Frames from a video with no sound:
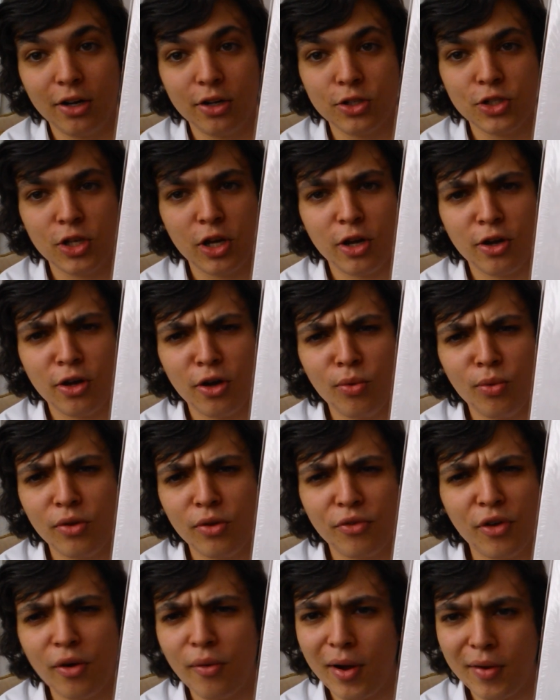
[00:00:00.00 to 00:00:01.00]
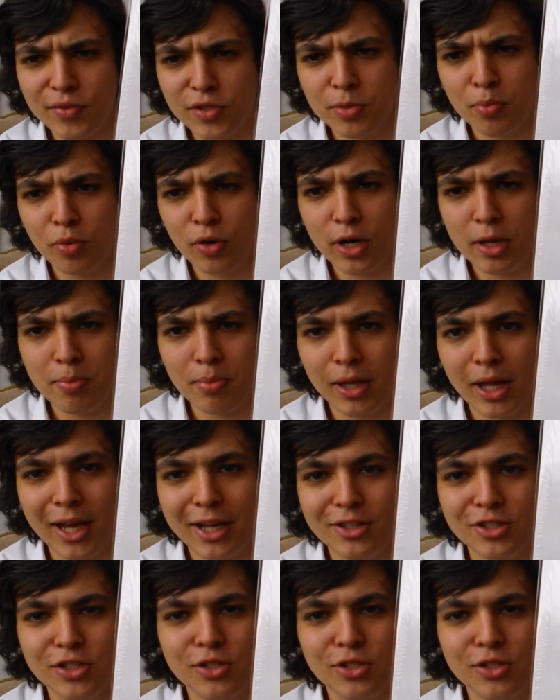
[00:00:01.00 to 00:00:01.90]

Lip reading: because all of her others are pretty plain.